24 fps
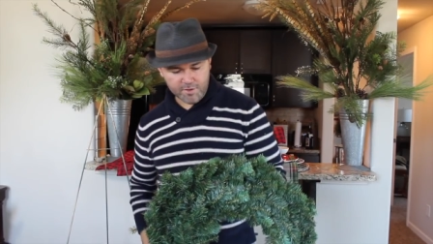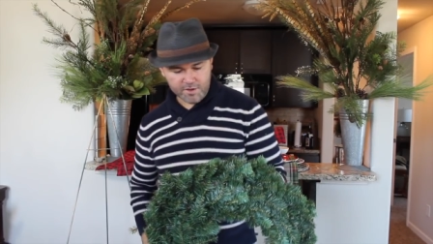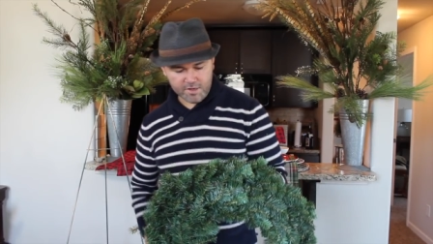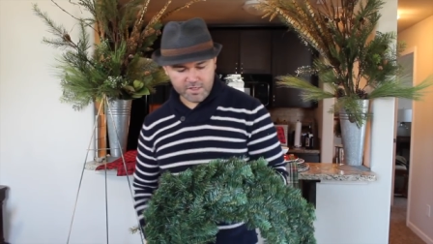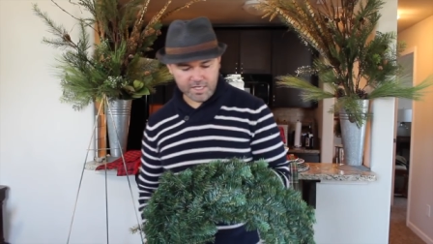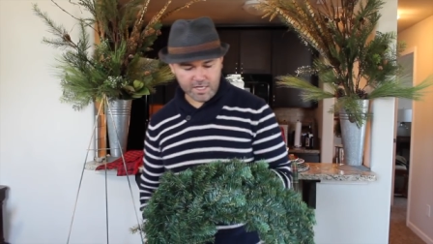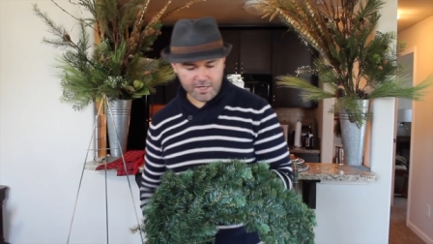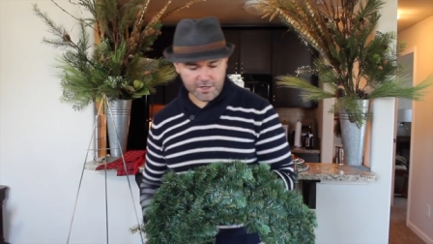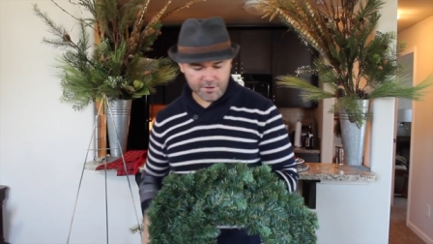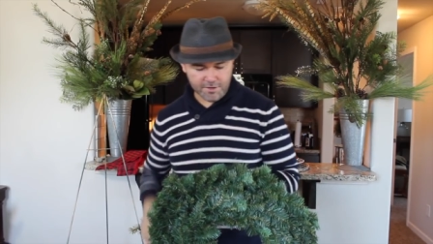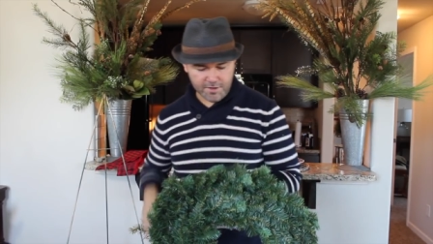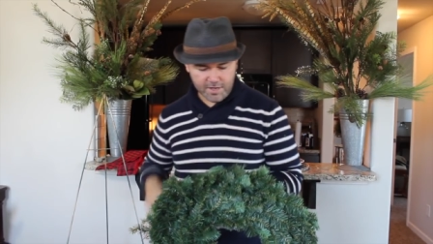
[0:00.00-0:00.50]

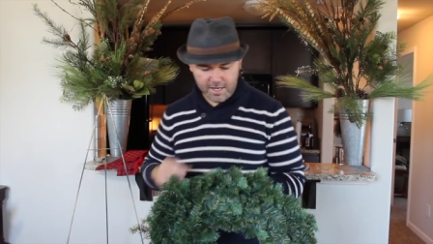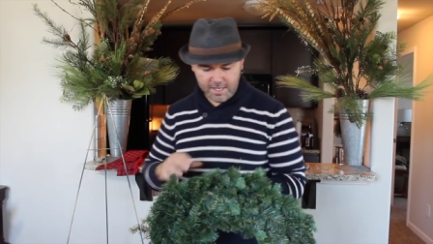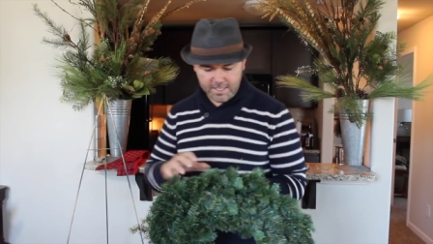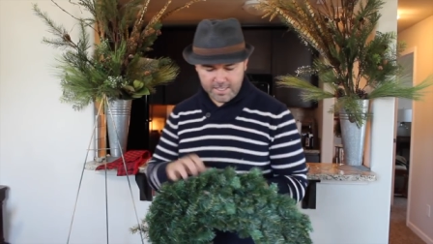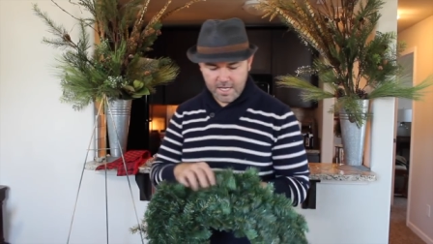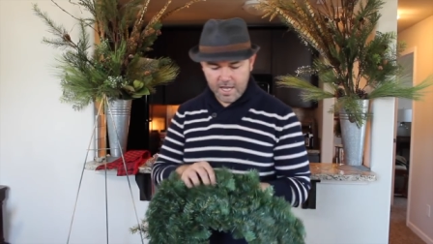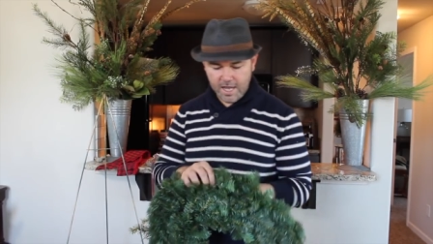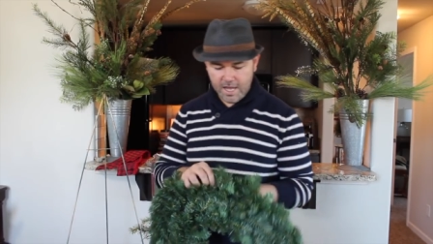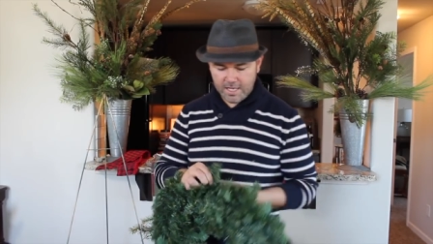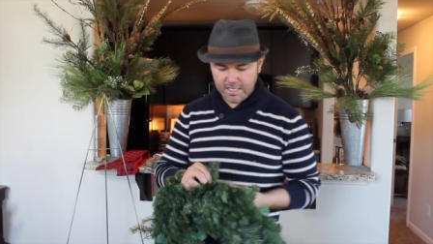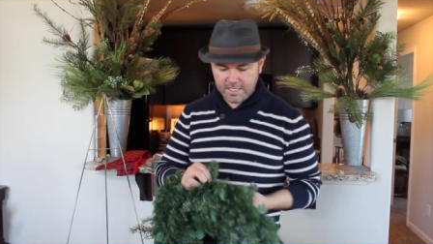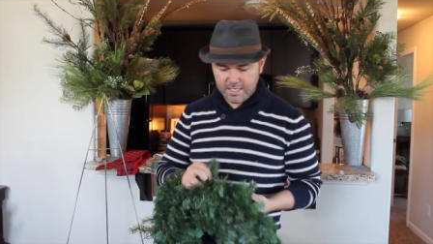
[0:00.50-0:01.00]
because I know you
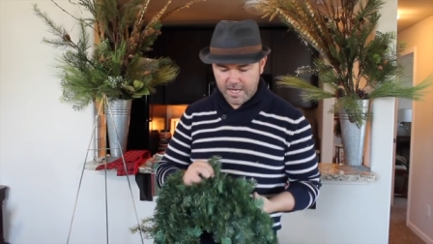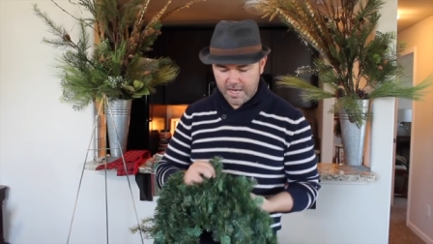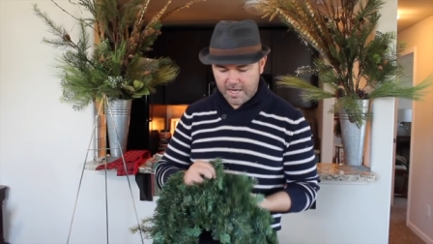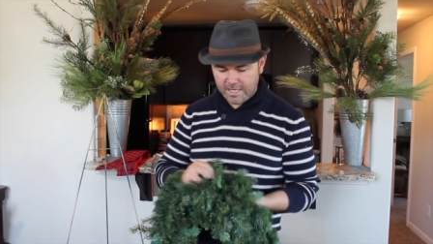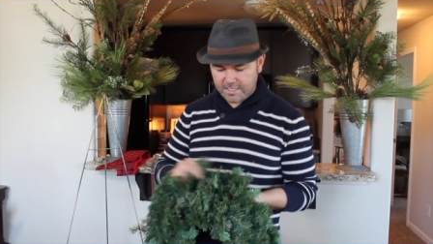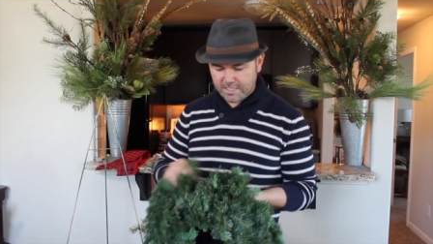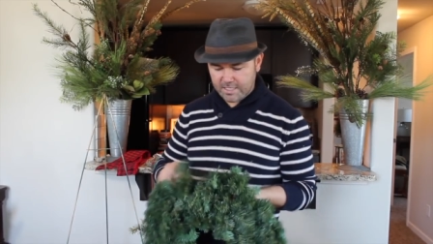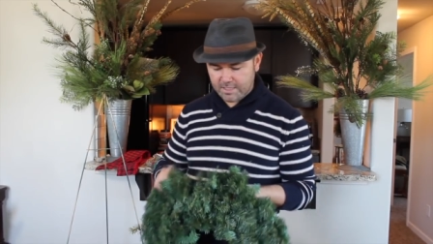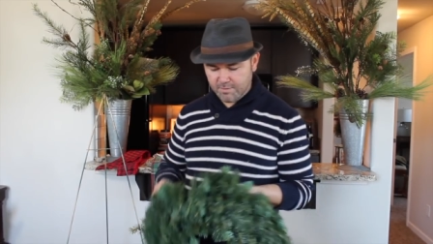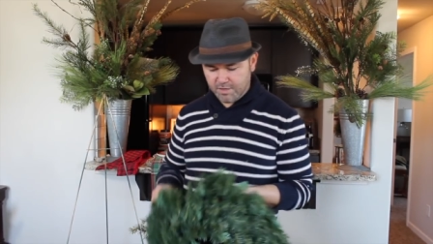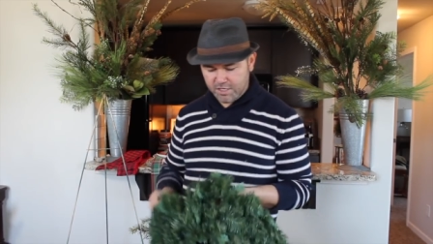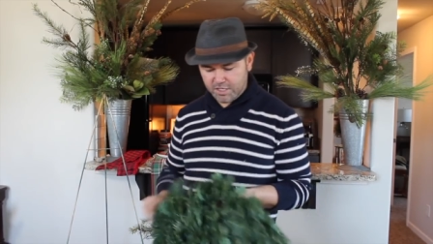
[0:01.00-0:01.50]
guys hate
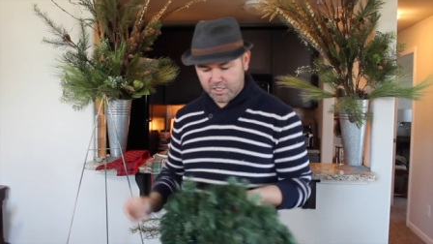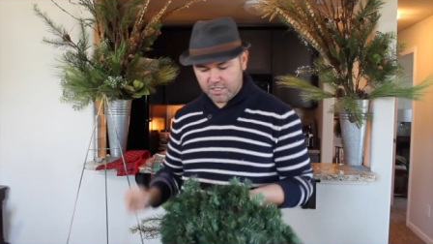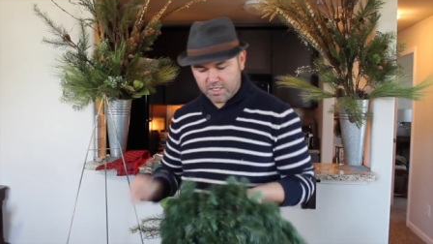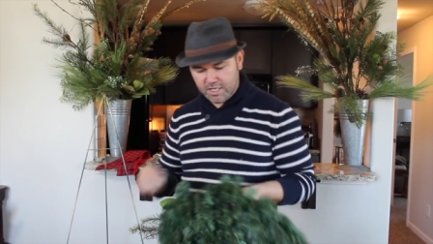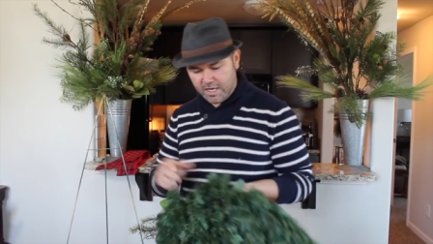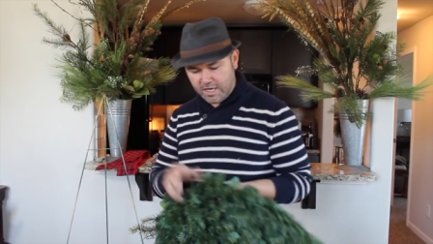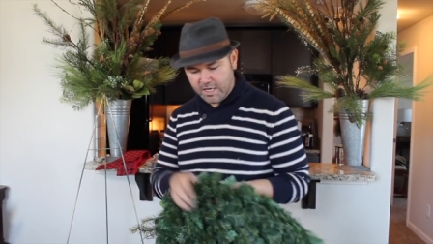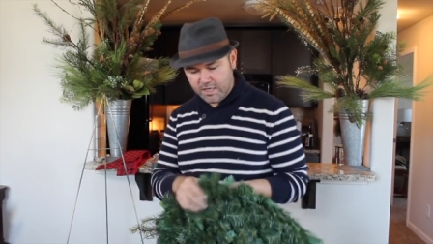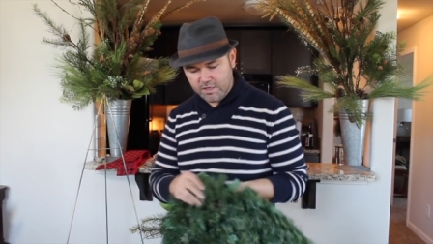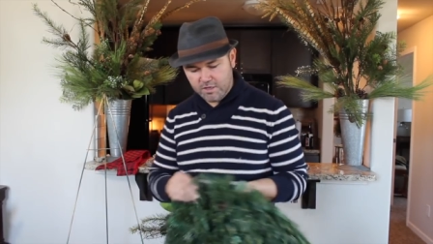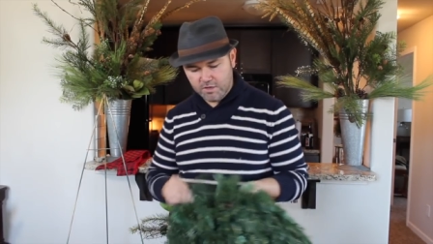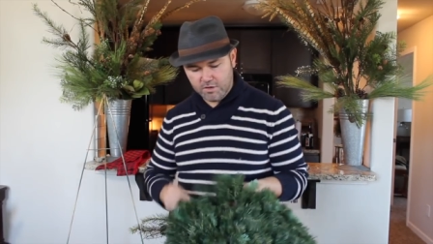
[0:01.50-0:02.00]
tags as much as
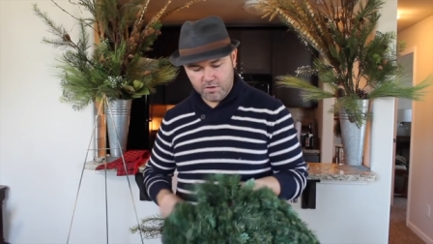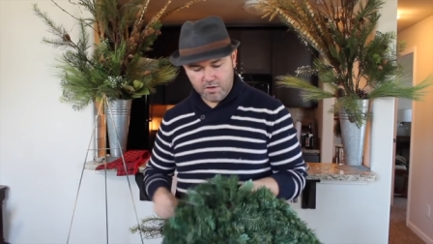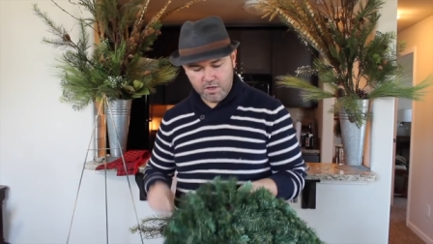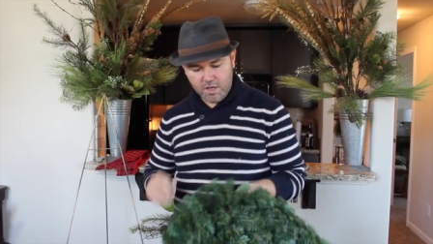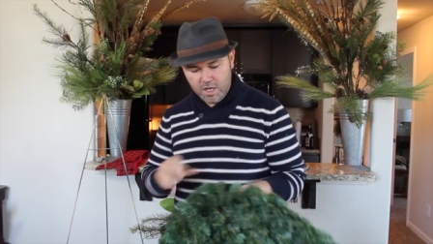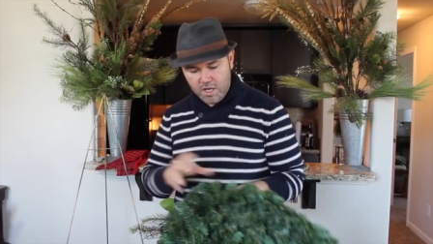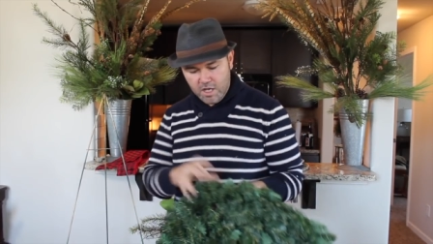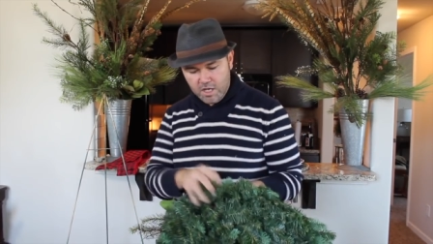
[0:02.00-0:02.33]
I do.